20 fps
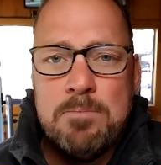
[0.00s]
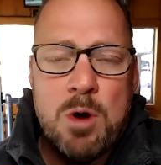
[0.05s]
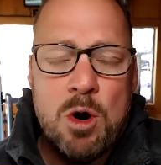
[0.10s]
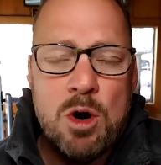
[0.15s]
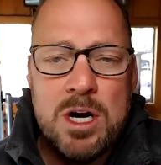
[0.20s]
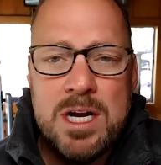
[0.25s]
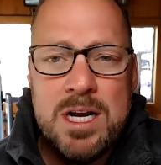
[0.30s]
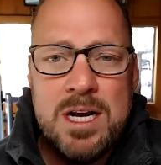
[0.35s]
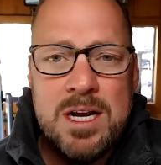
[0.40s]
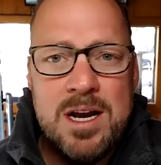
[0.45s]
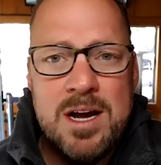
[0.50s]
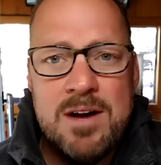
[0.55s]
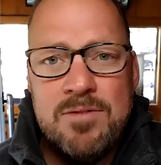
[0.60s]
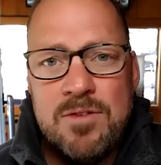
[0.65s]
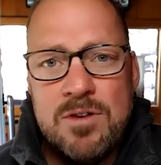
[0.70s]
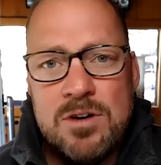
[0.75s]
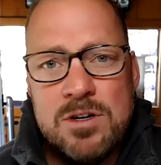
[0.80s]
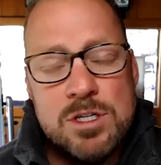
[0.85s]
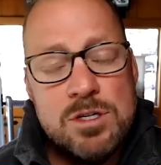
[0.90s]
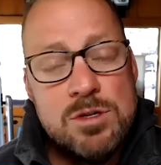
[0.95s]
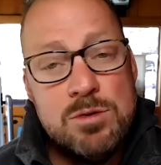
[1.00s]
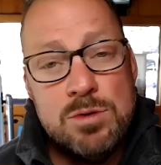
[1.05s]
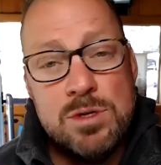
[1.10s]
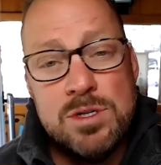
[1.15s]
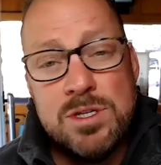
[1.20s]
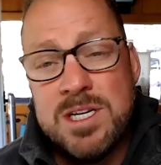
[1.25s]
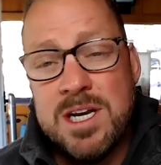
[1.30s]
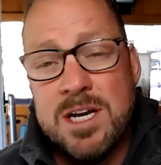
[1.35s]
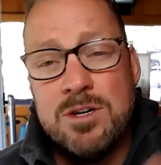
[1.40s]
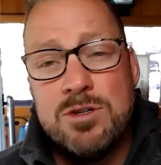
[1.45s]
marketing efforts, through the
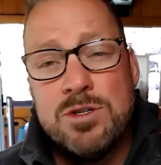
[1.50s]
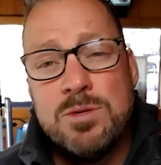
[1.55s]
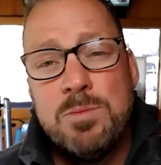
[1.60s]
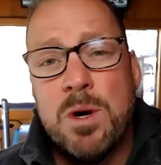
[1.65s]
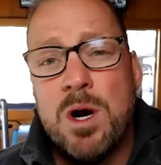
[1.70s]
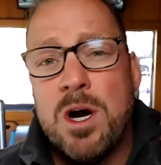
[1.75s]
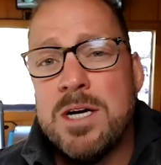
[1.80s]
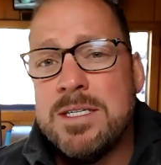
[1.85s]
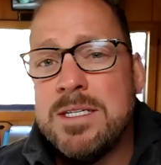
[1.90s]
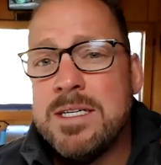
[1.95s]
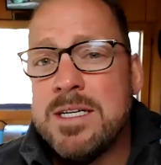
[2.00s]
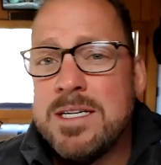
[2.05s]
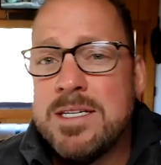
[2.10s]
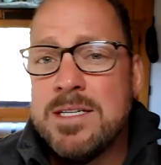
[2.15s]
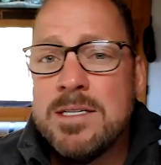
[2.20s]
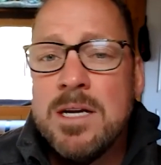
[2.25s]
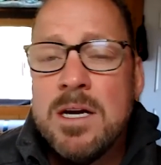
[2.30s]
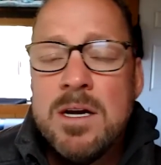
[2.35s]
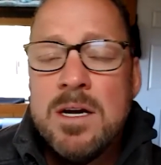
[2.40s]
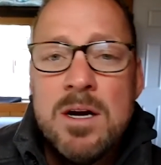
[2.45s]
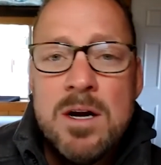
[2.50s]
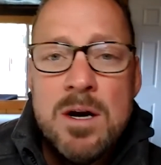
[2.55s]
sales process,